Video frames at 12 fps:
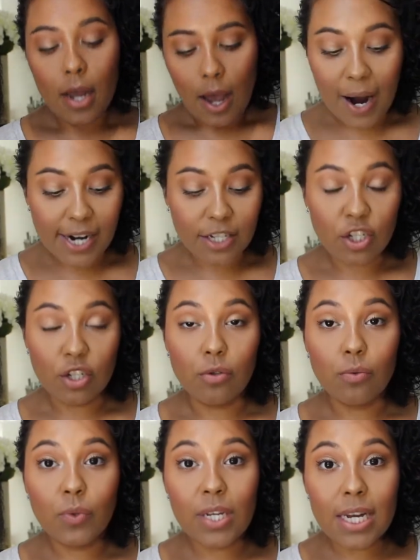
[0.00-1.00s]
Mind
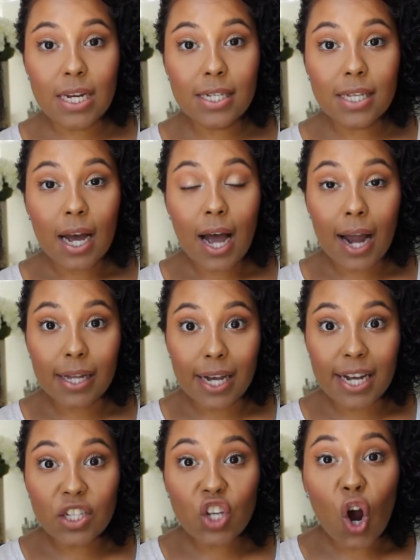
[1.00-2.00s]
you, these
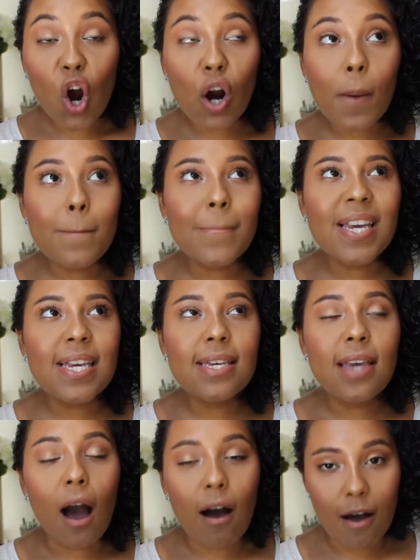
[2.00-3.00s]
highlights are
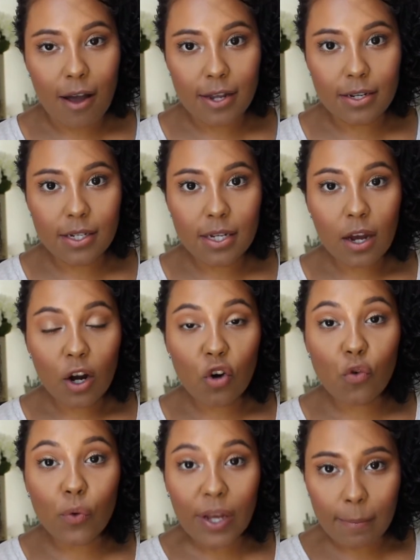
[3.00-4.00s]
beyond
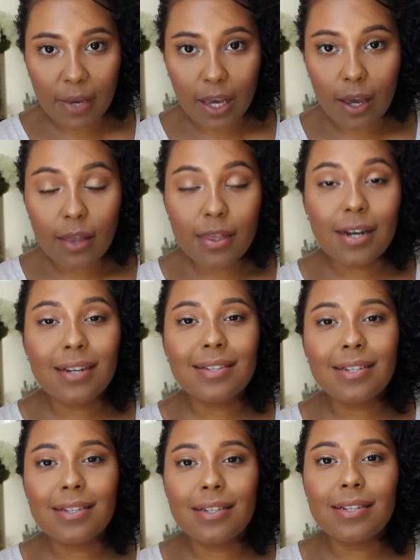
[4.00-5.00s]
creamy. The
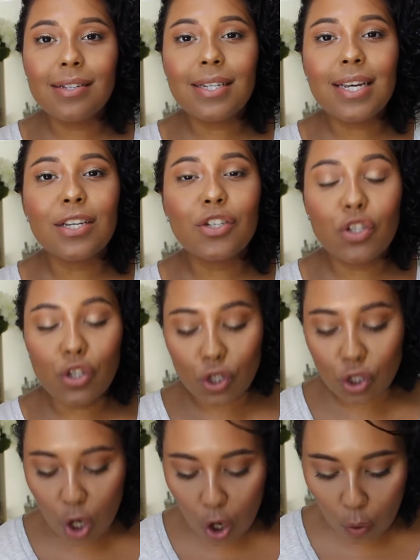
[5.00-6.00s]
consistency is
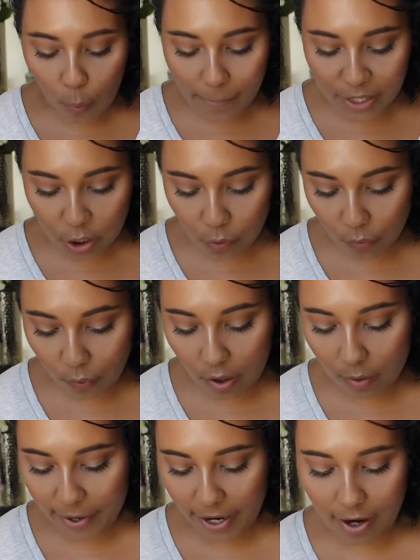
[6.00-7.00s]
so beautiful.
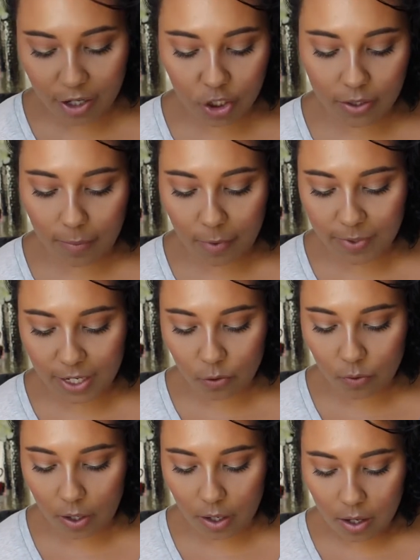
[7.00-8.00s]
Oh my god, I'm obsessed
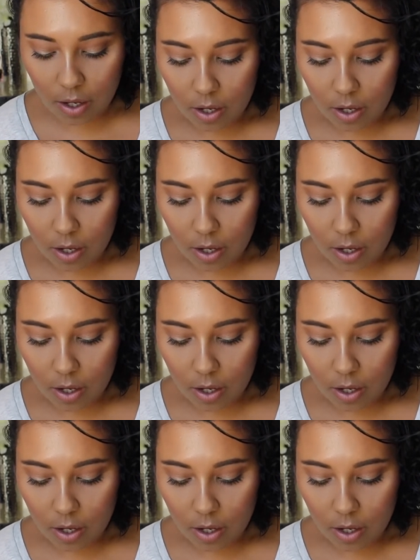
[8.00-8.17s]
with it.